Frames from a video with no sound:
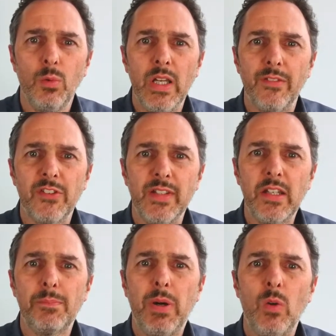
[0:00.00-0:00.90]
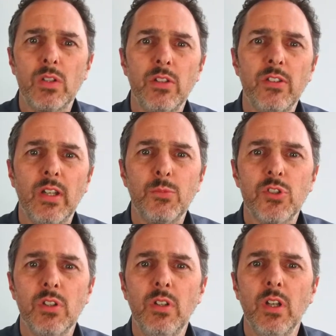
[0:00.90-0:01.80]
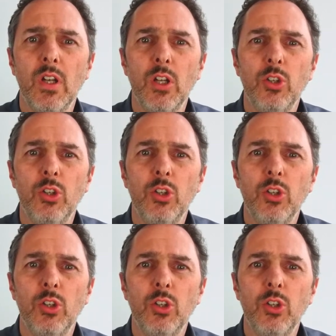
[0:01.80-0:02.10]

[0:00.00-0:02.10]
We have static power consumption